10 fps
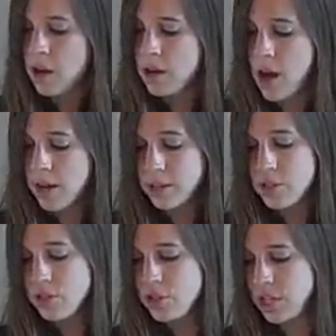
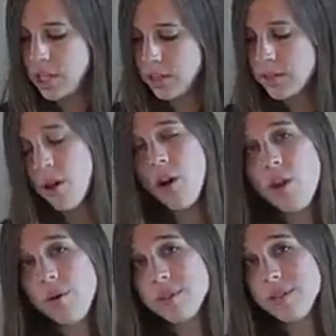Cottage cheese,
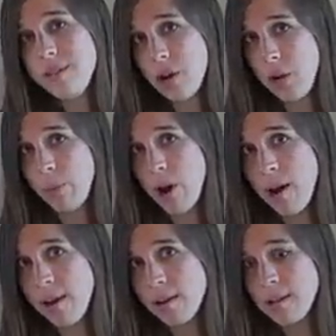although it's a dairy
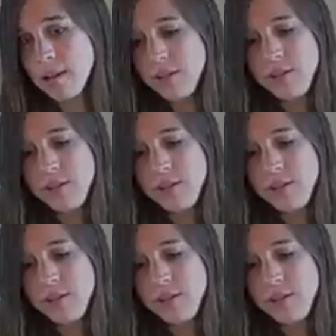product,